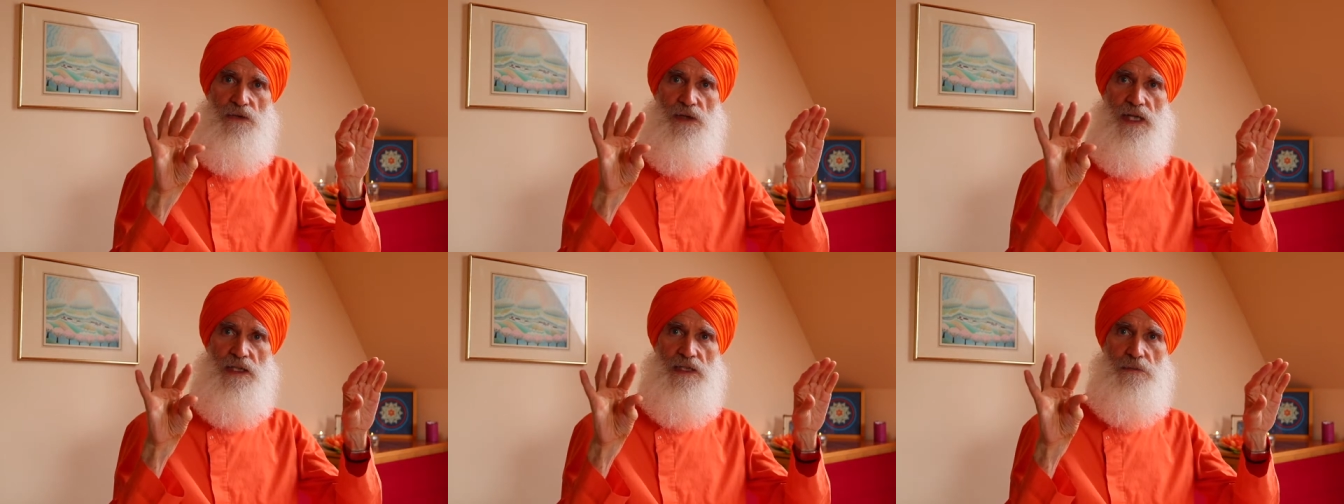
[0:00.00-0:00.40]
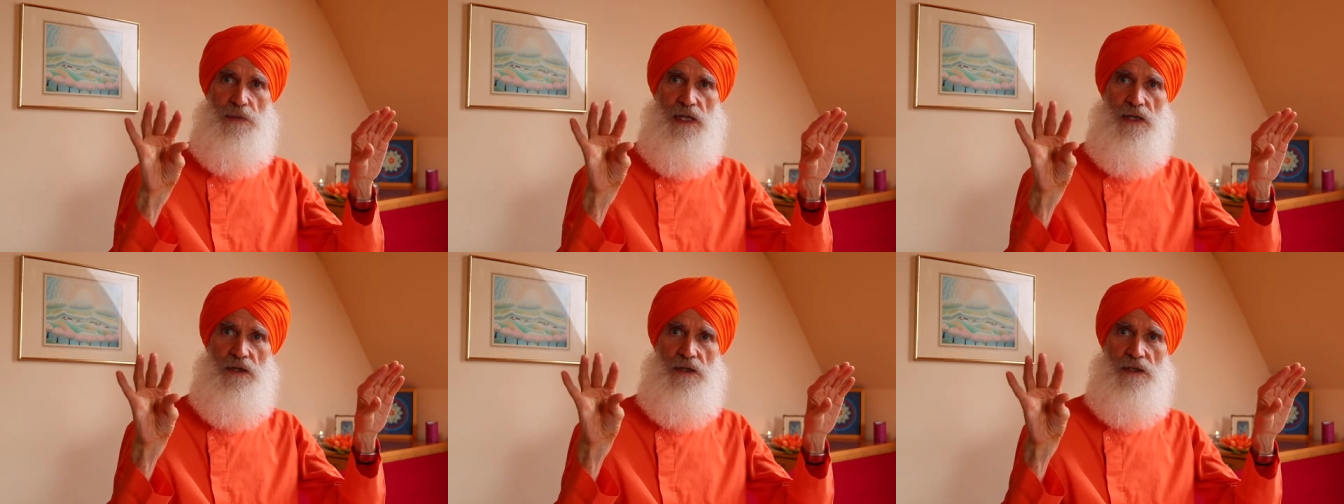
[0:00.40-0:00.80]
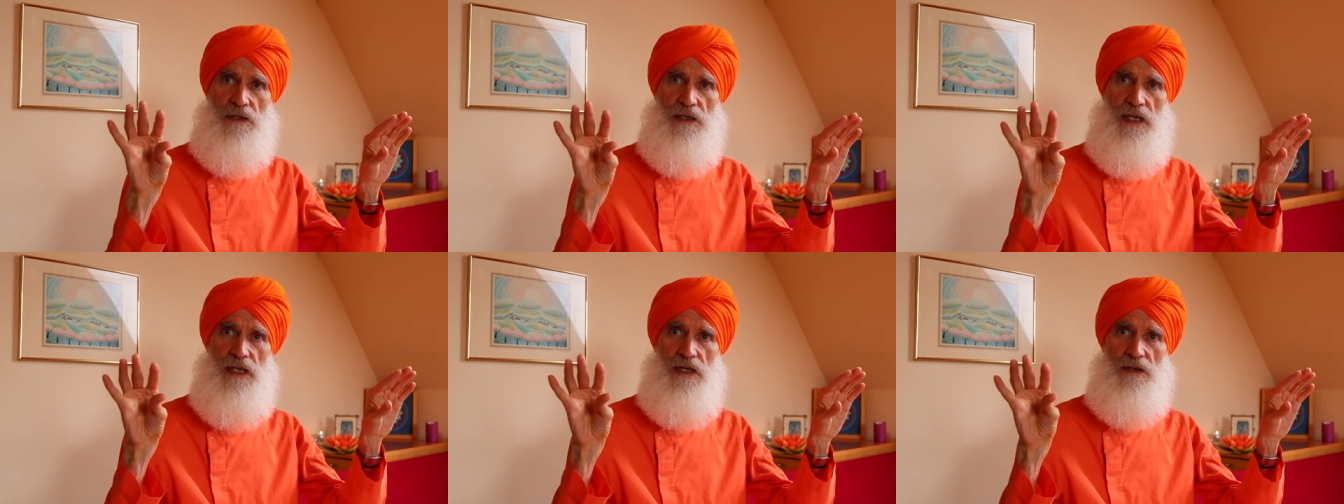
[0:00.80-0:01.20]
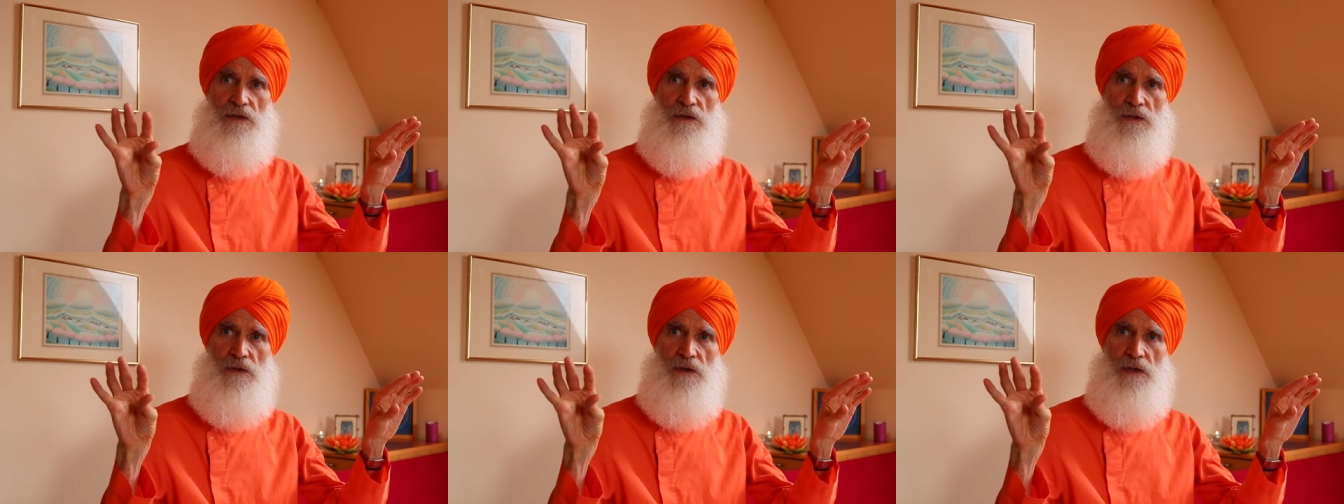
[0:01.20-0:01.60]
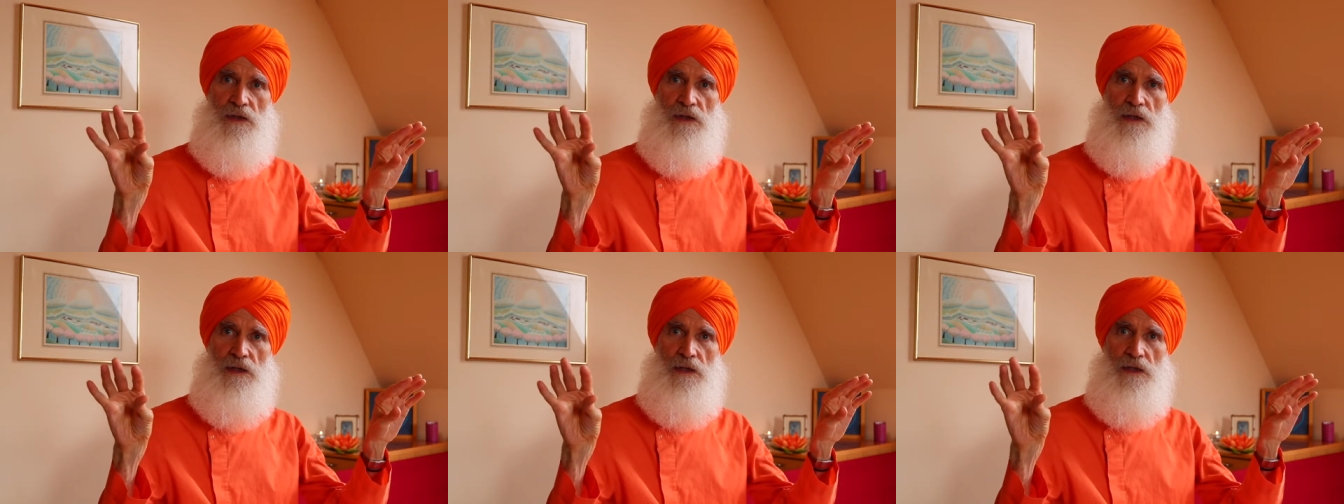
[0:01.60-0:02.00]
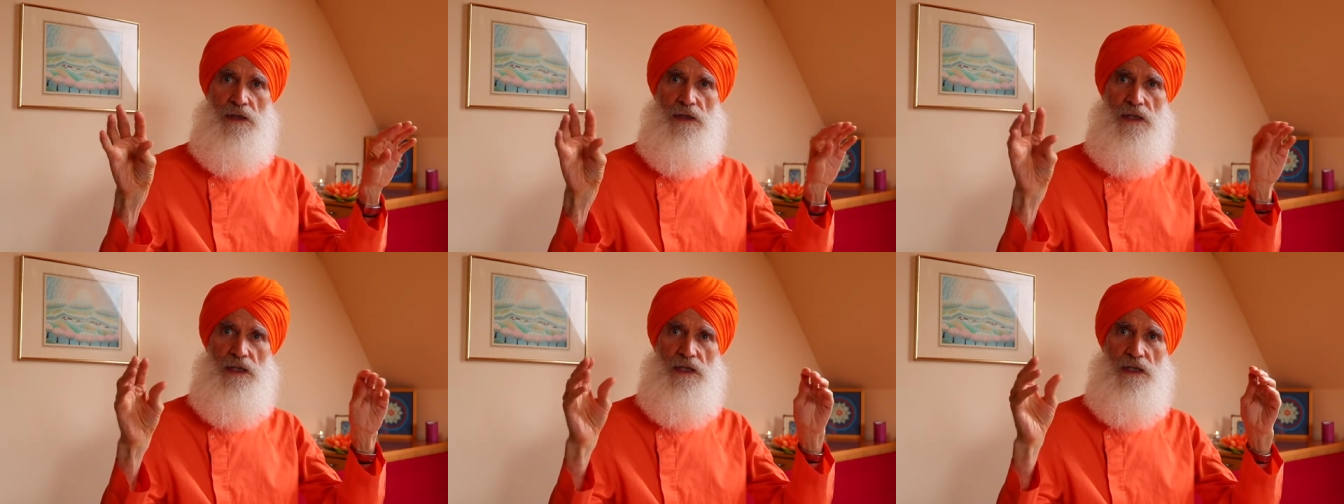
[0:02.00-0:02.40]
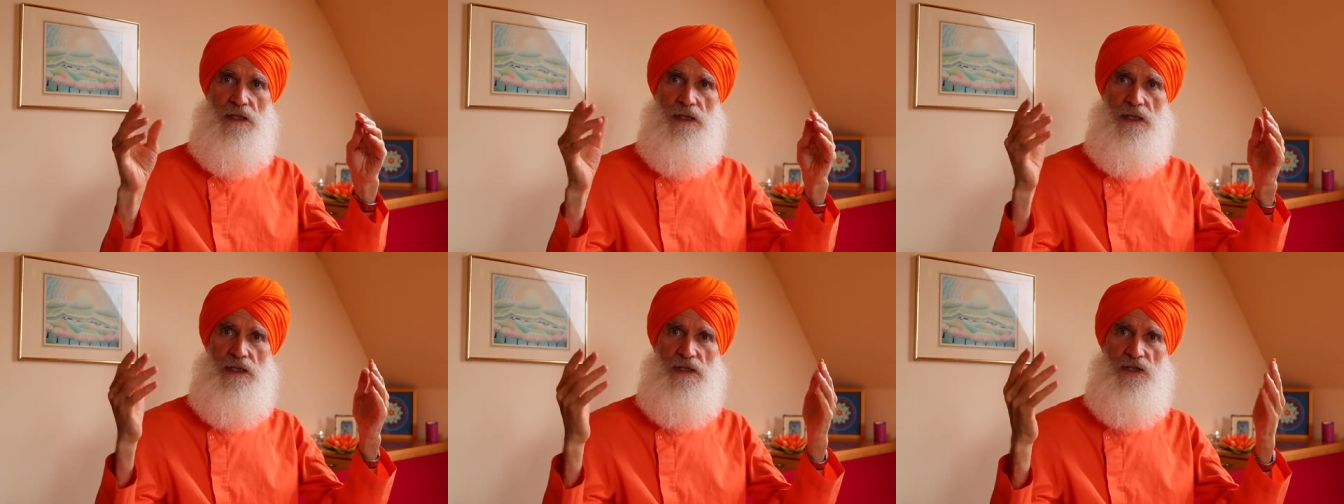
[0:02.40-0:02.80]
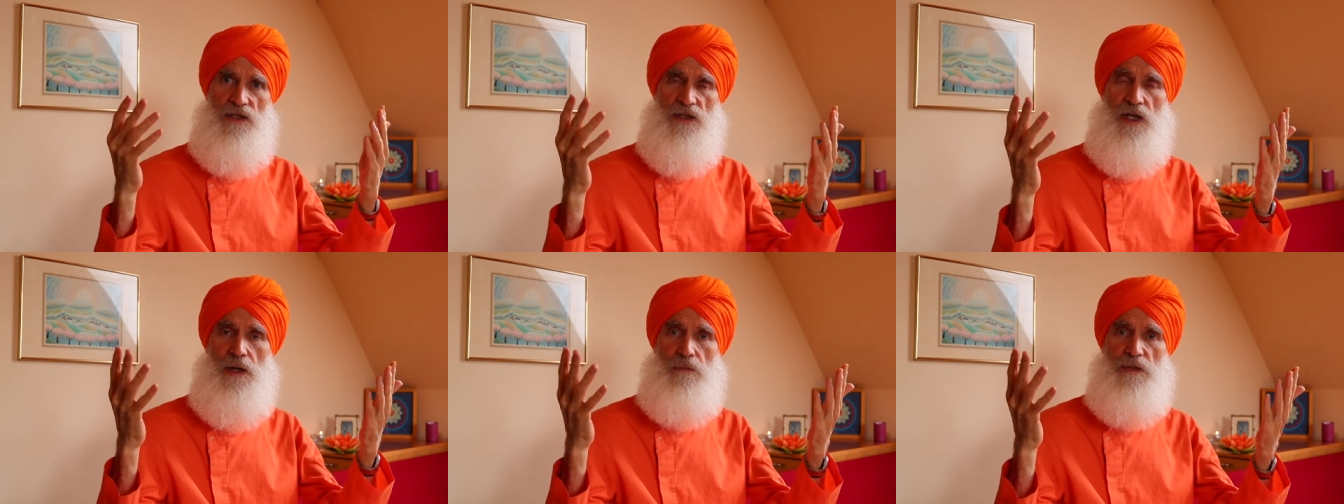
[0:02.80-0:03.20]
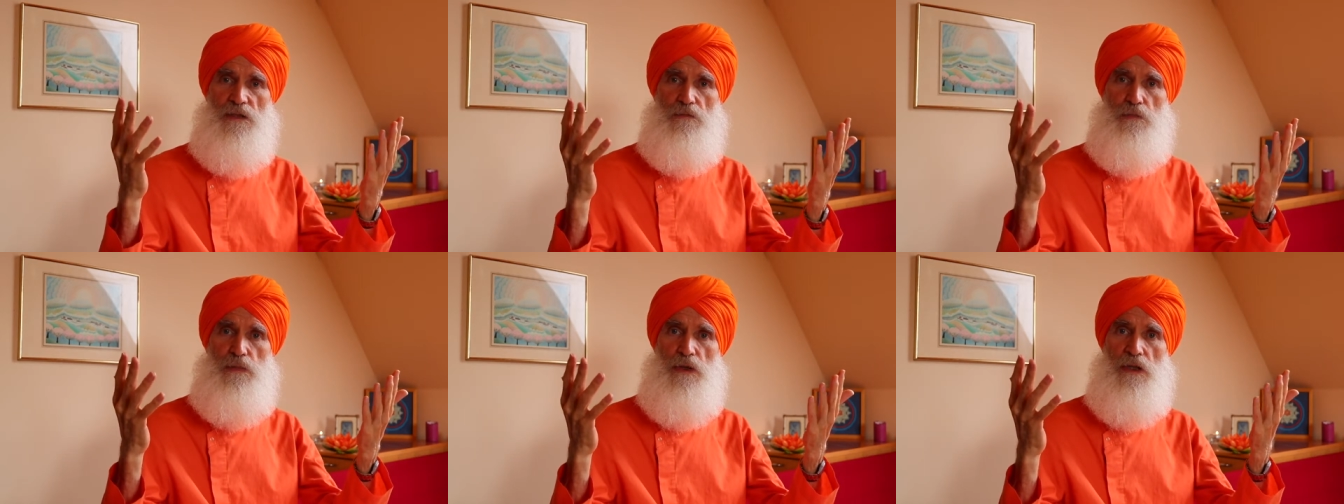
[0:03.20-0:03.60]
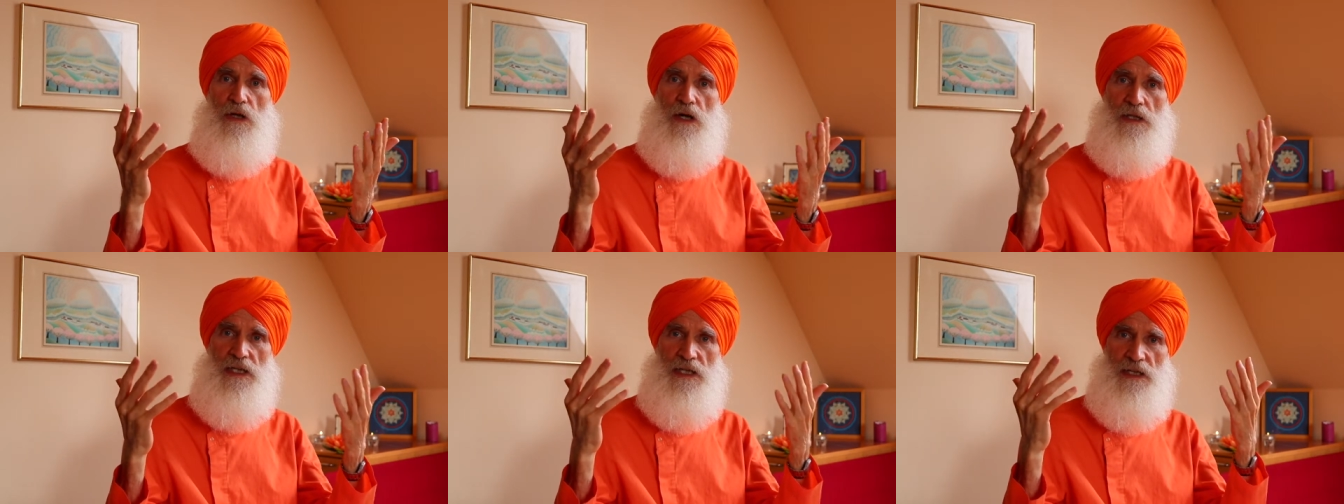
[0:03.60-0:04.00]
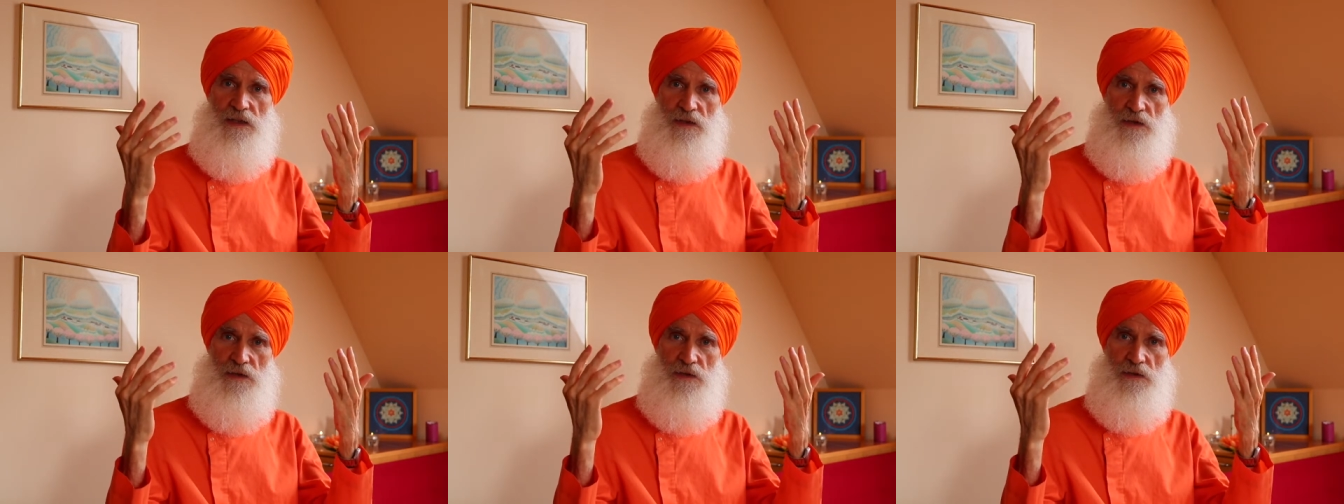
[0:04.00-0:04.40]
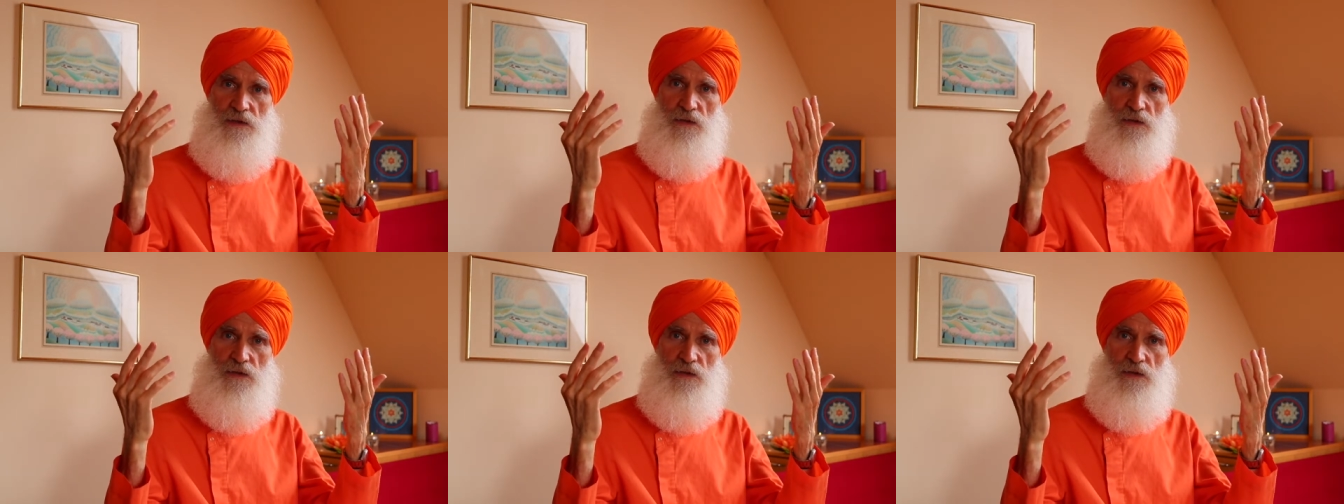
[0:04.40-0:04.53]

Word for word: transparent, then it stops blocking